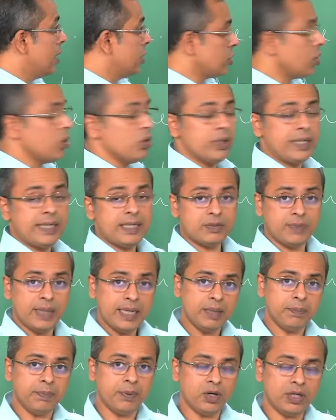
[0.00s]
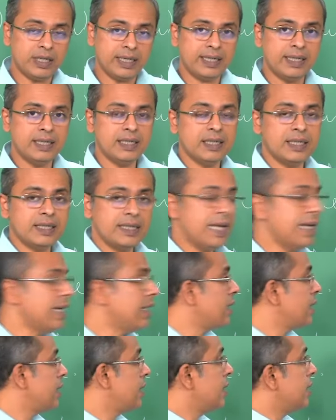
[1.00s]
So, it is very important
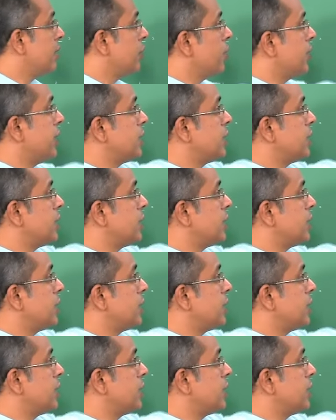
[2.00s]
that your